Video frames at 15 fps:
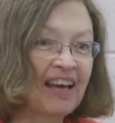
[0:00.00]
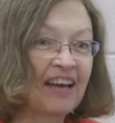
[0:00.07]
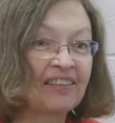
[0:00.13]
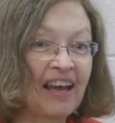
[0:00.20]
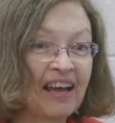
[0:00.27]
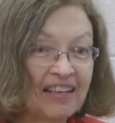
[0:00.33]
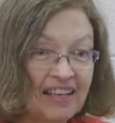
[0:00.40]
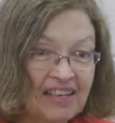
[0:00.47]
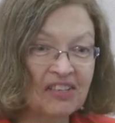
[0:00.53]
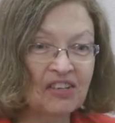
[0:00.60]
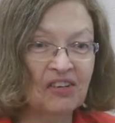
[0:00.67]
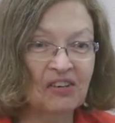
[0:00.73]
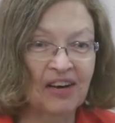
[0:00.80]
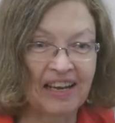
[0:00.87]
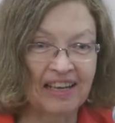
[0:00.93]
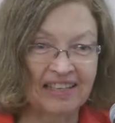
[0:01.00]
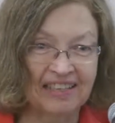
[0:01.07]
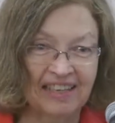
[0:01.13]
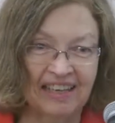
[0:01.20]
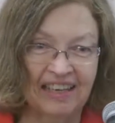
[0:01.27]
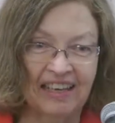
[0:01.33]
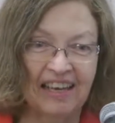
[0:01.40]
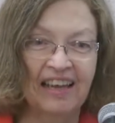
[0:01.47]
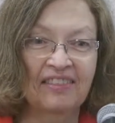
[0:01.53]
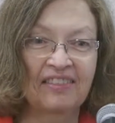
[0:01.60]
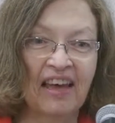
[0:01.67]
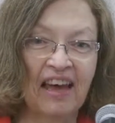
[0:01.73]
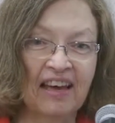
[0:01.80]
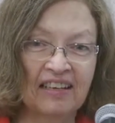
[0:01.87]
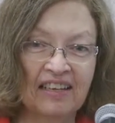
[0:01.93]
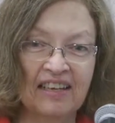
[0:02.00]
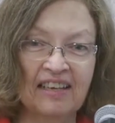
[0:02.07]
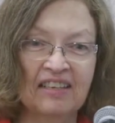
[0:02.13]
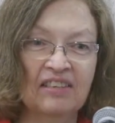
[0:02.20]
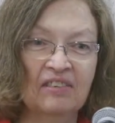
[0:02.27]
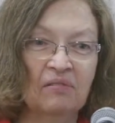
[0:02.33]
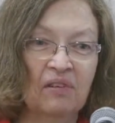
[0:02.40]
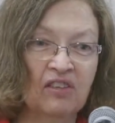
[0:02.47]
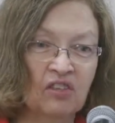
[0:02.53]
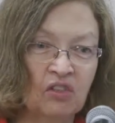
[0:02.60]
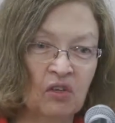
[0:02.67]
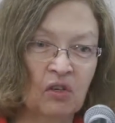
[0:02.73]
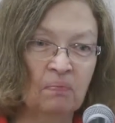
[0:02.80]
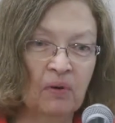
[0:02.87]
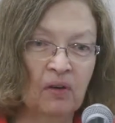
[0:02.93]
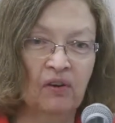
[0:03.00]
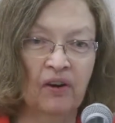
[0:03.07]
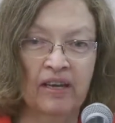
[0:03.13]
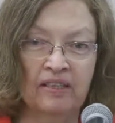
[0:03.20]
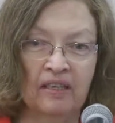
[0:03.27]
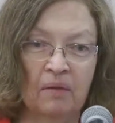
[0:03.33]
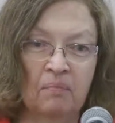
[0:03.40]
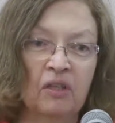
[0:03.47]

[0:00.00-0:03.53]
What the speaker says: Yeah, that is crazy. That is super crazy.